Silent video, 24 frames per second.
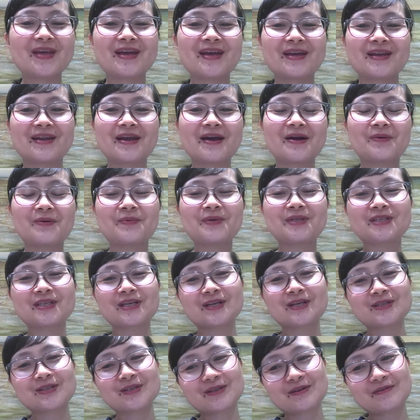Now we
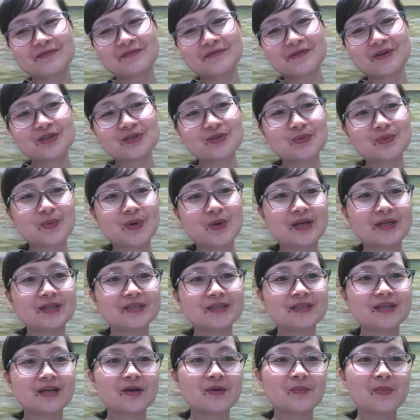turn to the first
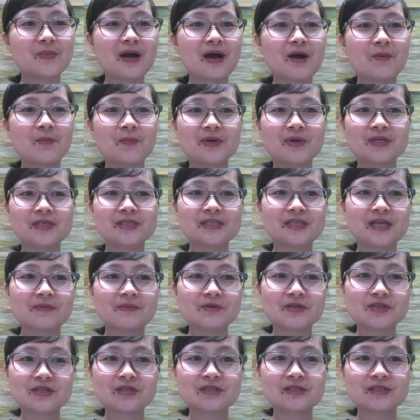one about
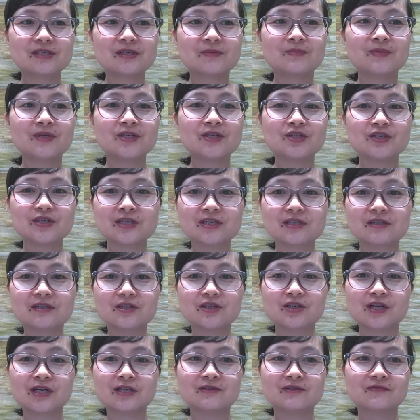perceptions of digital
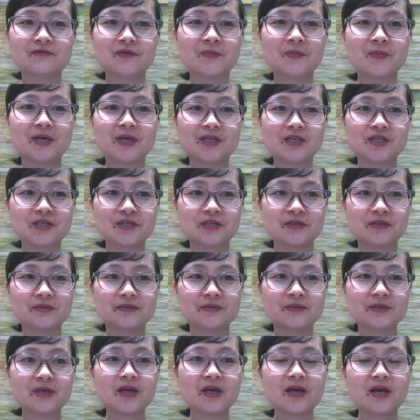transformation.
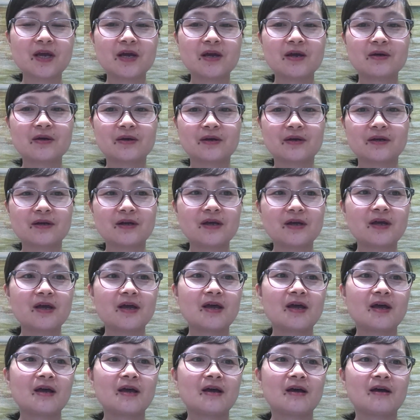
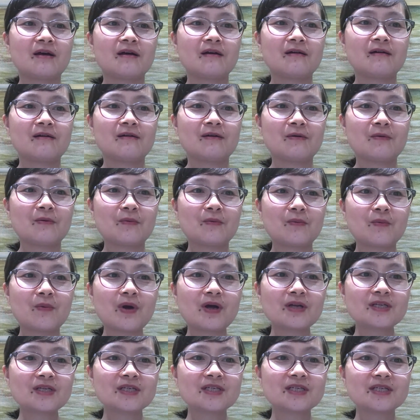
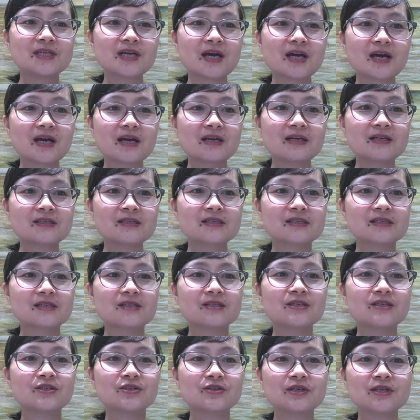What does
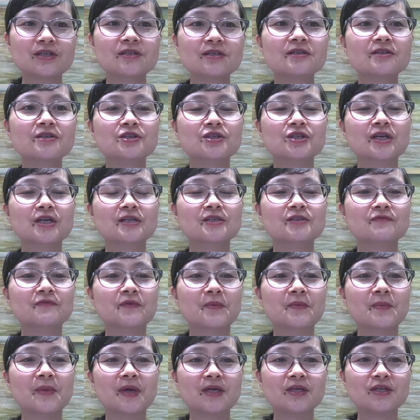digital
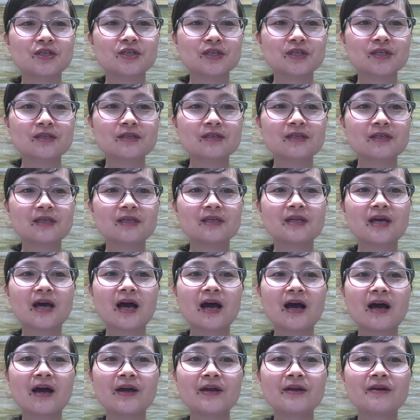transformation in
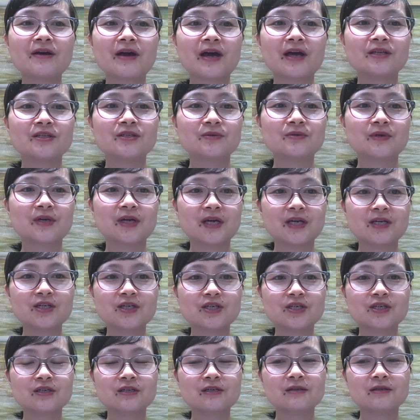higher
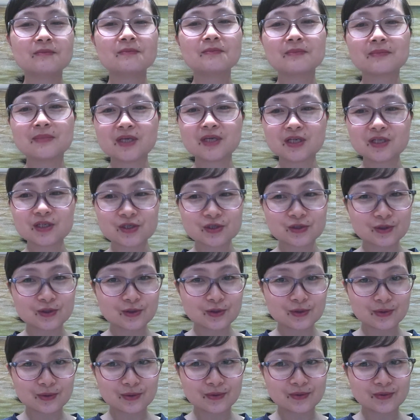education mean to
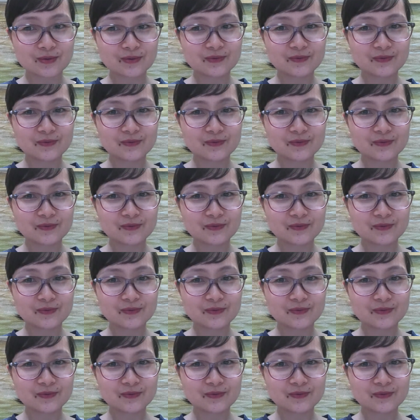you?